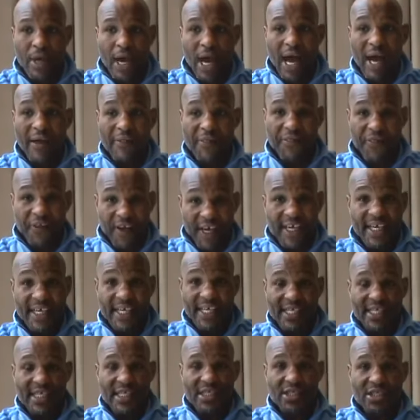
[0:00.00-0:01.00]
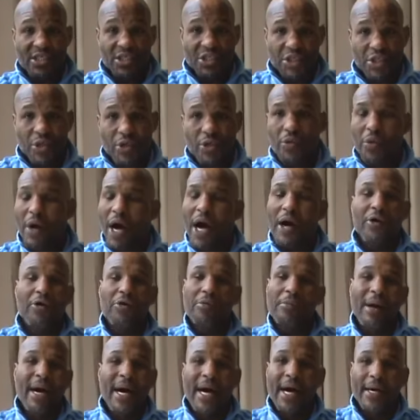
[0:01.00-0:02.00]
I think he needs to show, I
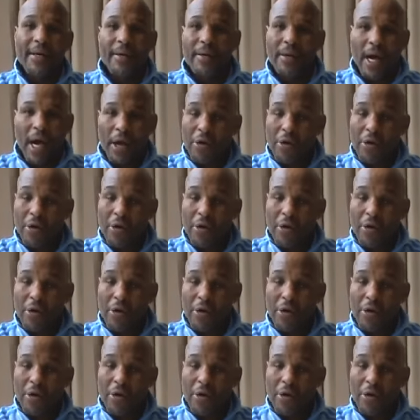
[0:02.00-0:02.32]
don't mind.